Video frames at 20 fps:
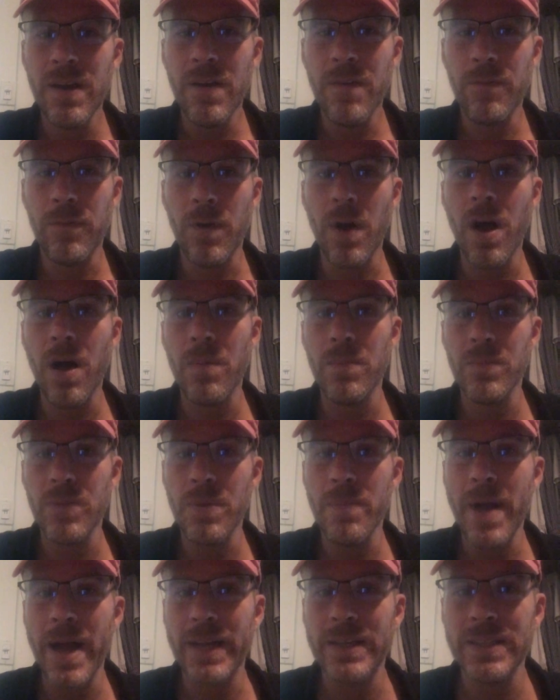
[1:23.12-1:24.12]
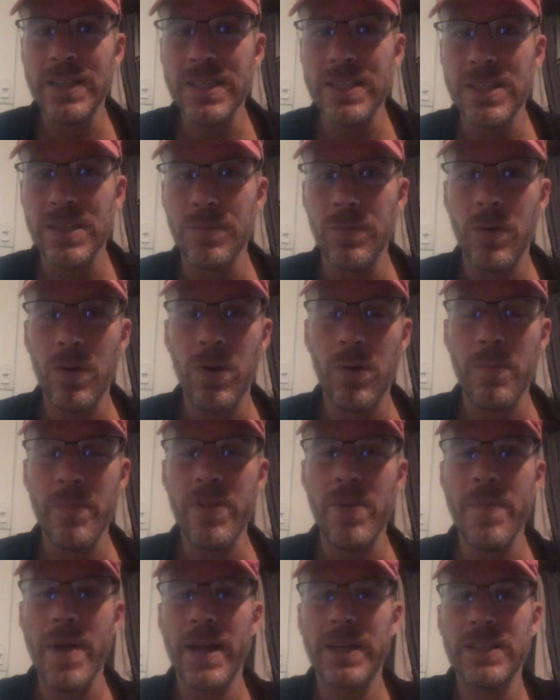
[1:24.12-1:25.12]
from the magnesium oil.
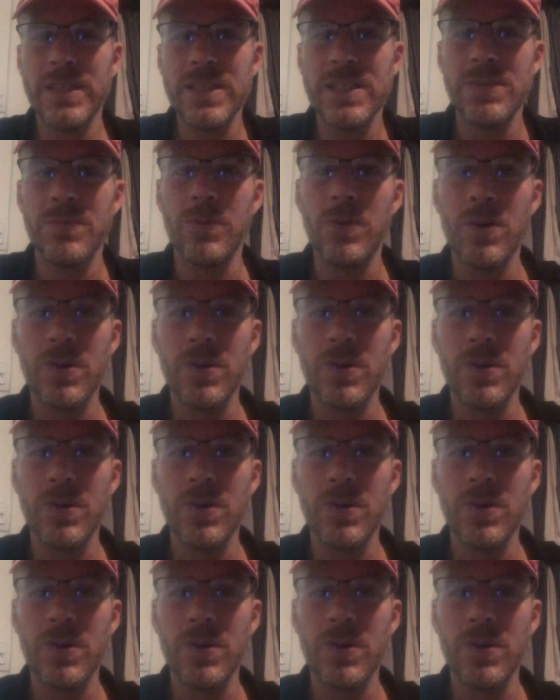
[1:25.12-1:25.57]
The magnesium